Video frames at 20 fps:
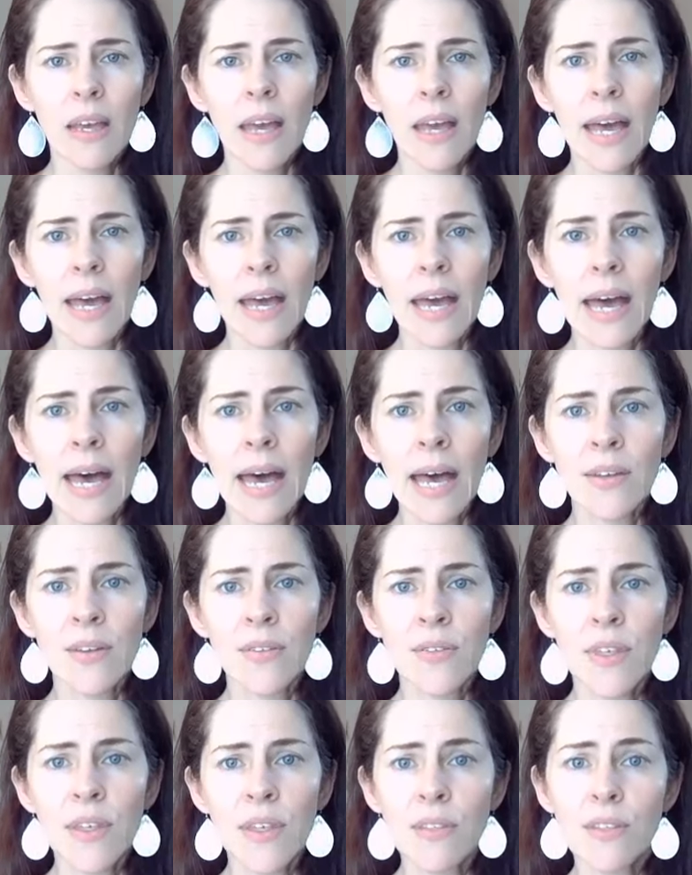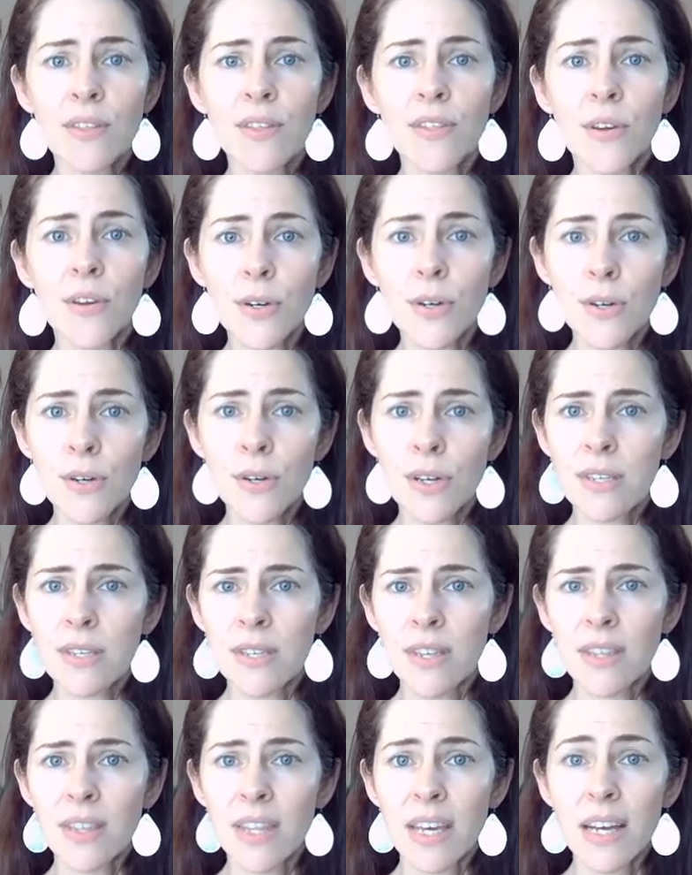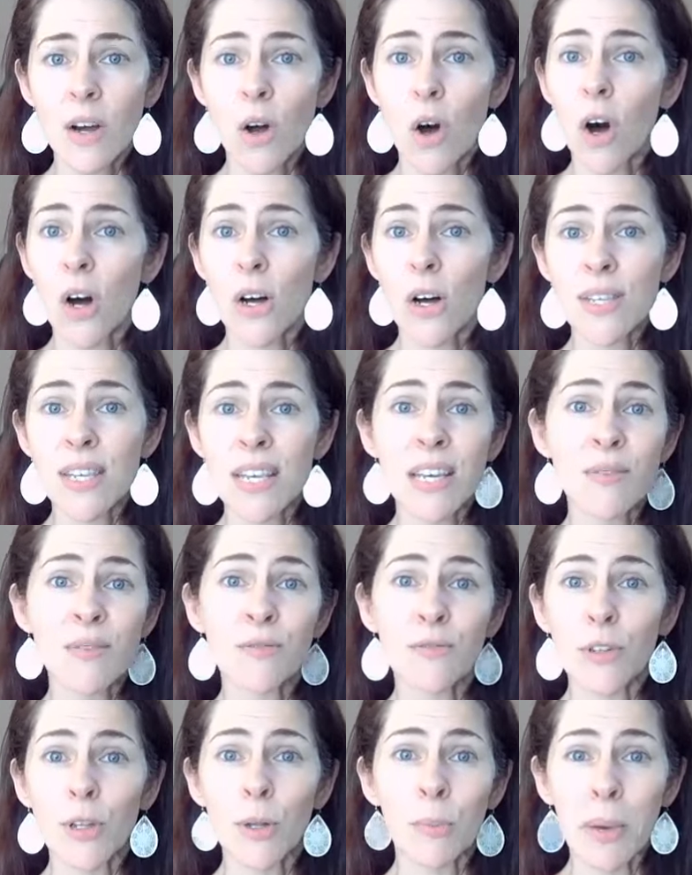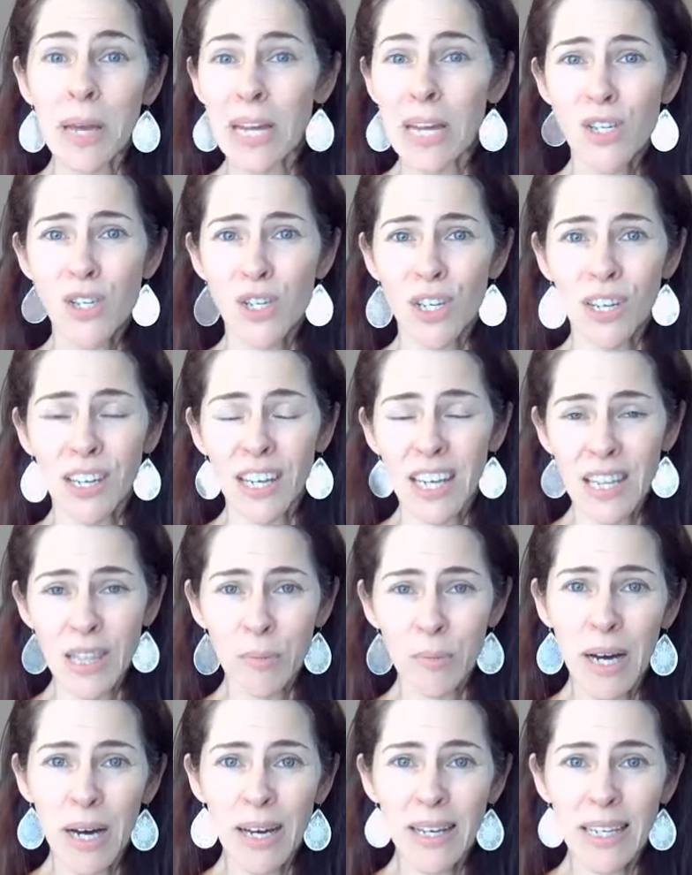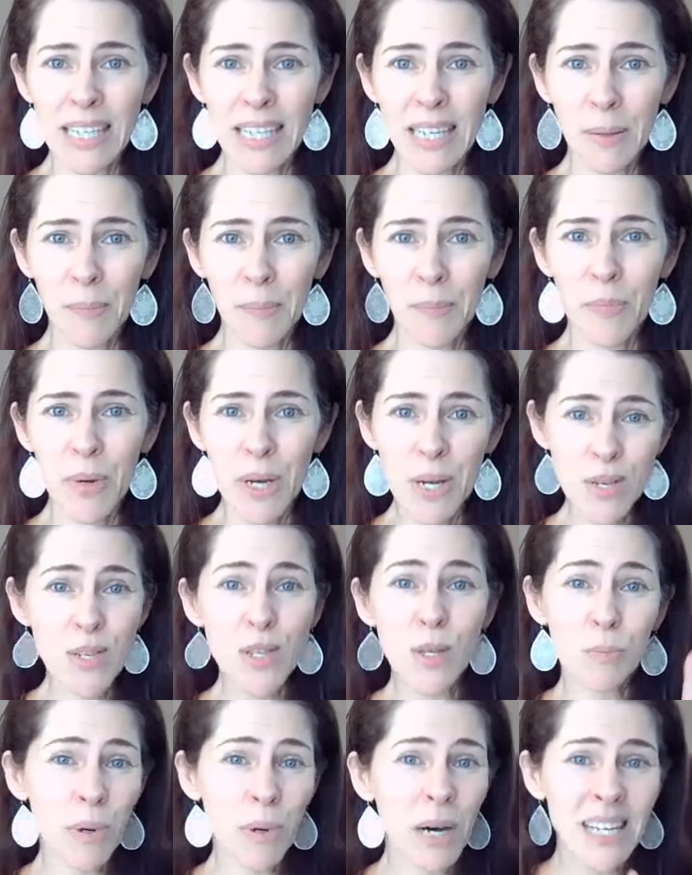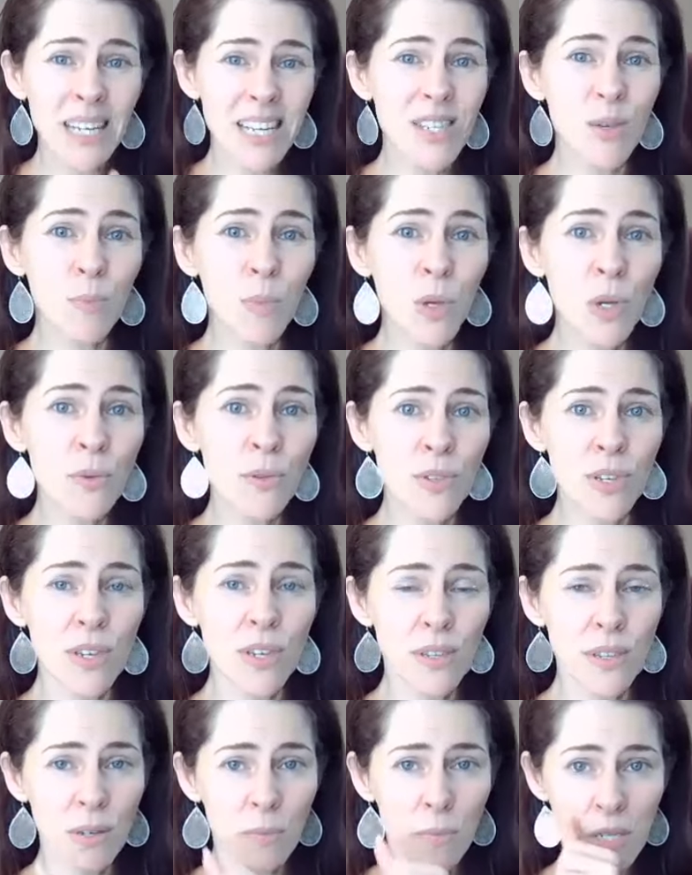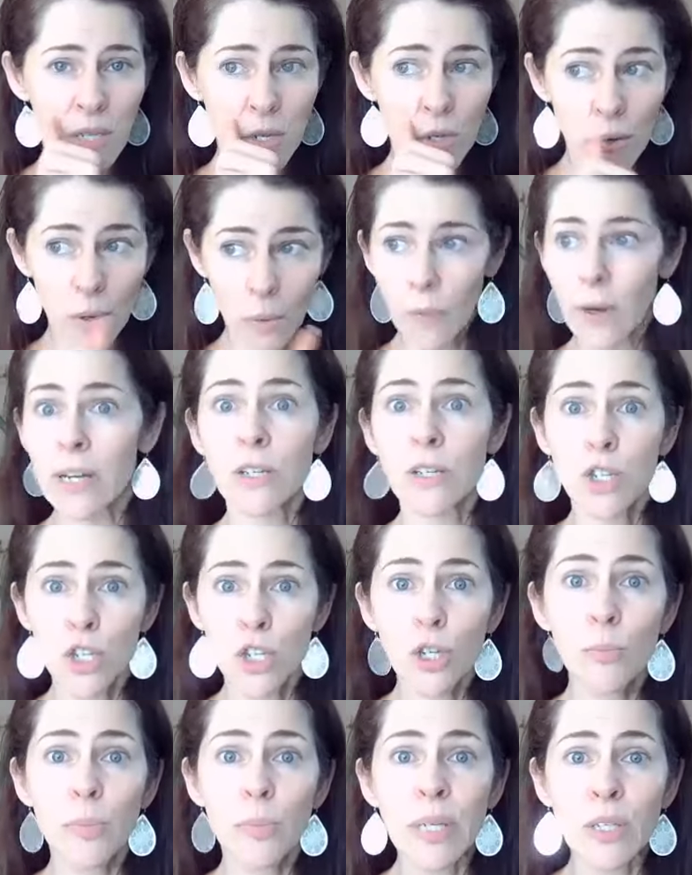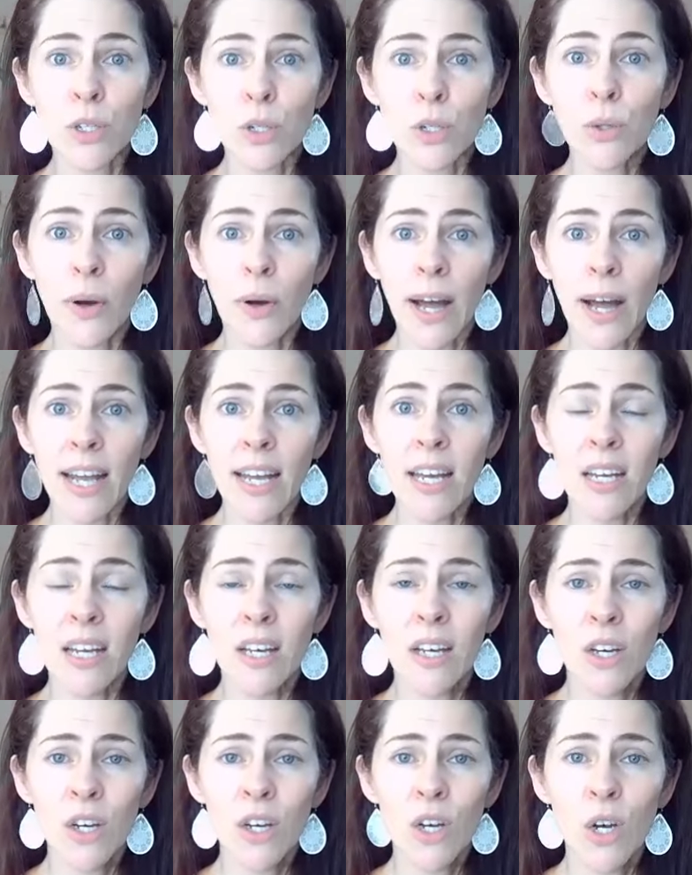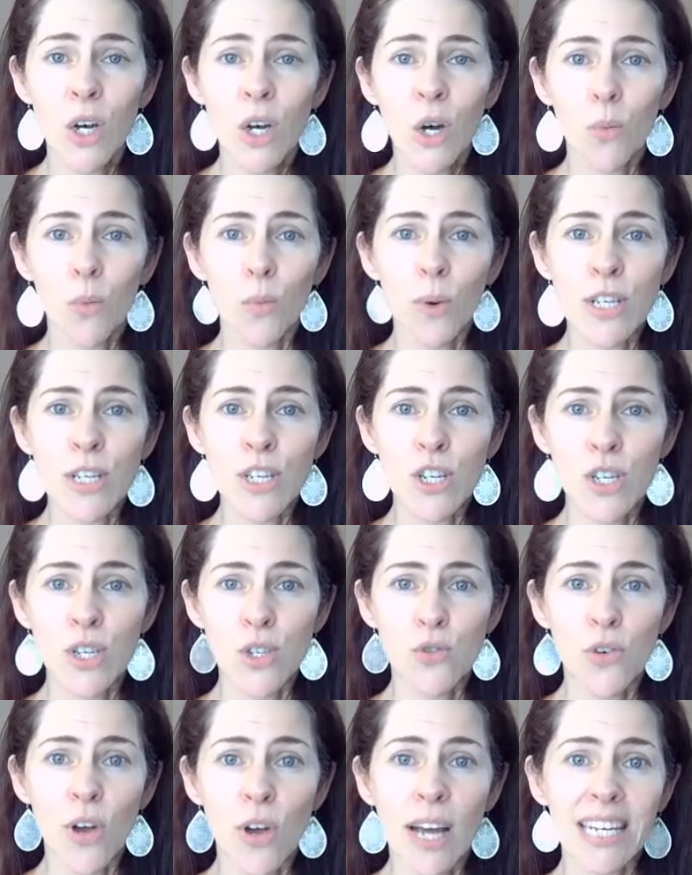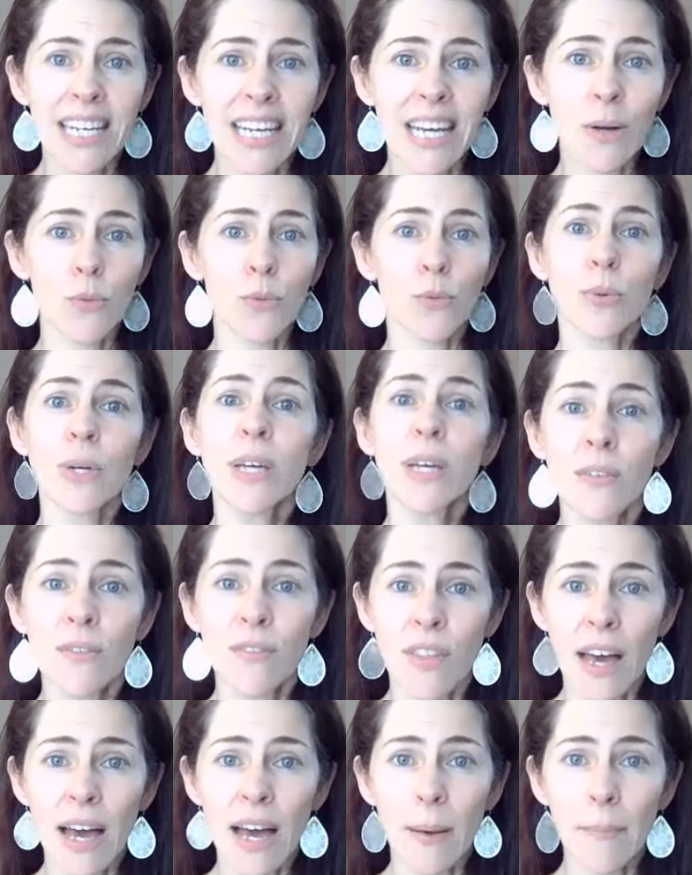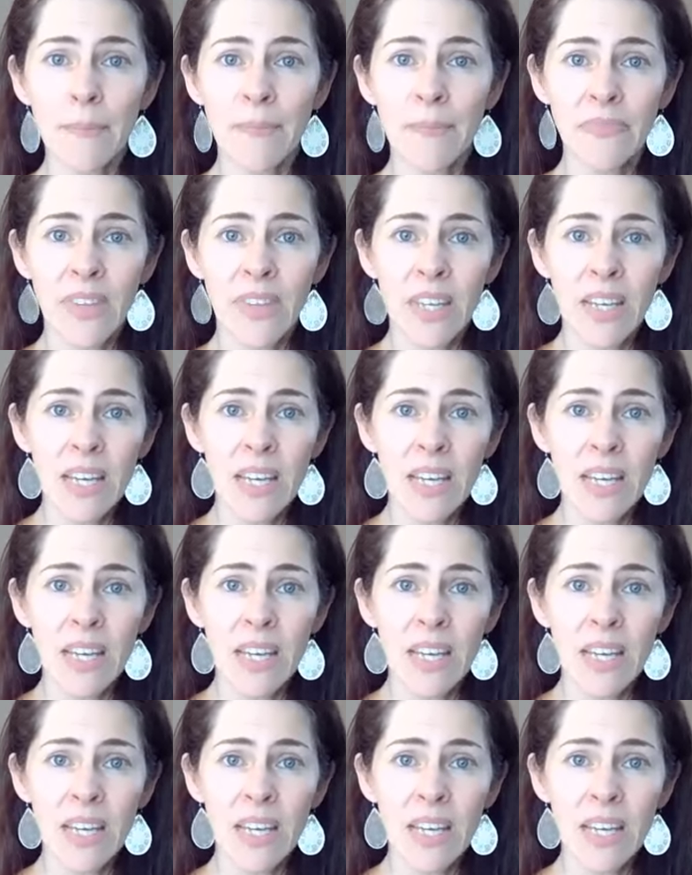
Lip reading: And then the third is that they cause inflammation in the body, because the body's immune system is doing what it should be doing, which is trying to get rid of them.